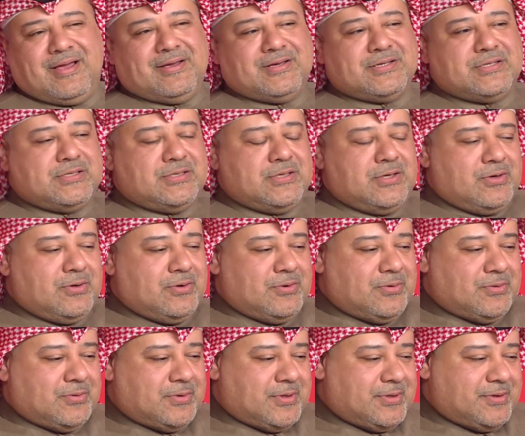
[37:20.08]

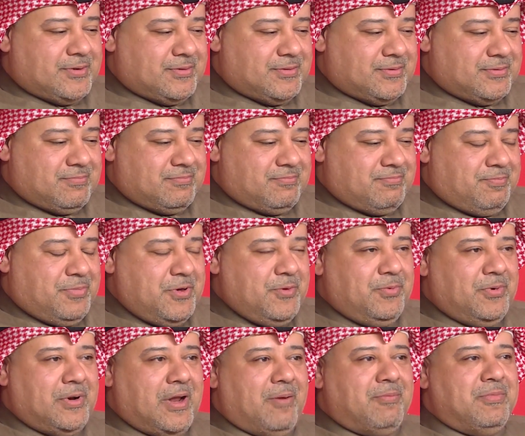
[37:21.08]
So
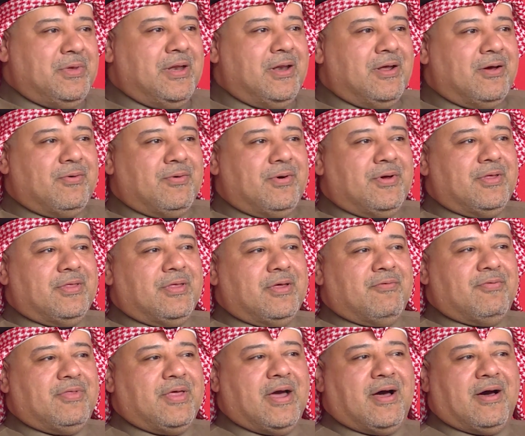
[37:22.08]
people I'm dealing with,
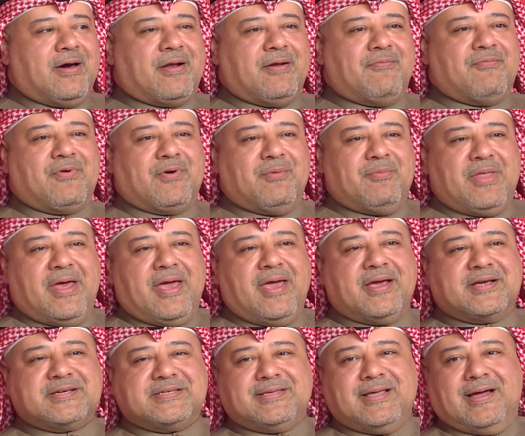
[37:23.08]
if they are from the
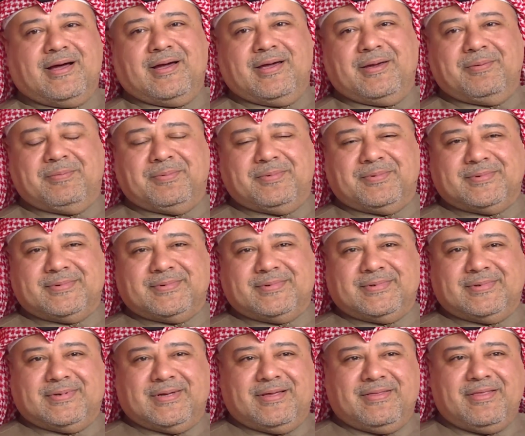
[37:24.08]
X type,
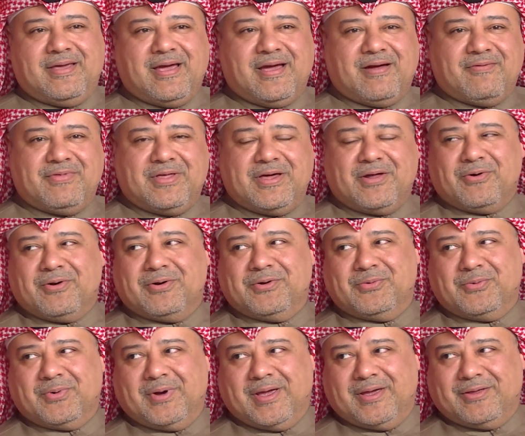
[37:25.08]
they have their
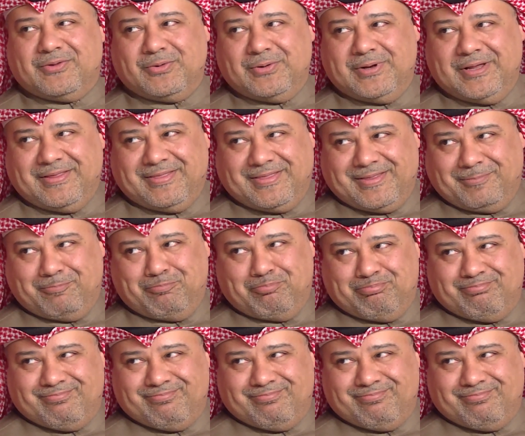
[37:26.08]
own way to lead them.